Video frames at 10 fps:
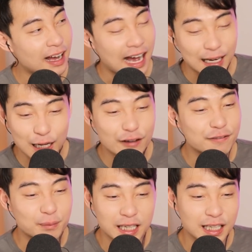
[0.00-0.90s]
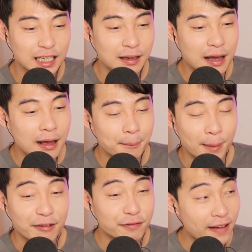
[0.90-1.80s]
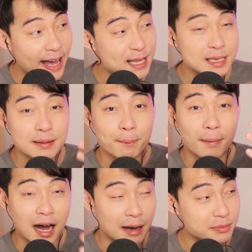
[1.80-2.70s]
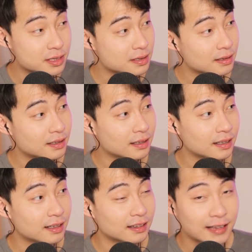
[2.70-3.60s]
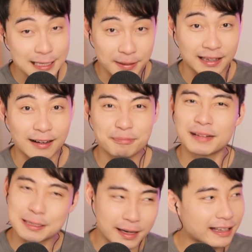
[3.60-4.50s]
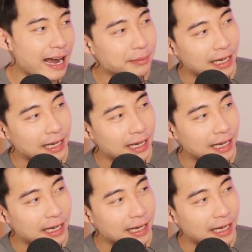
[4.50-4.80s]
I love meeting my fans' moms. That's my type